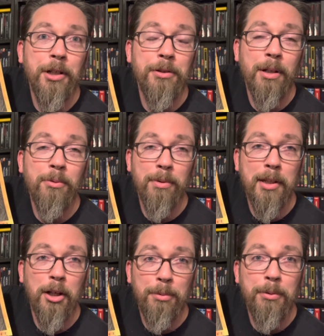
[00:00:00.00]
So I
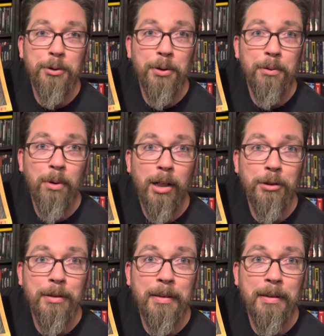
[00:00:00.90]
really hope you enjoyed watching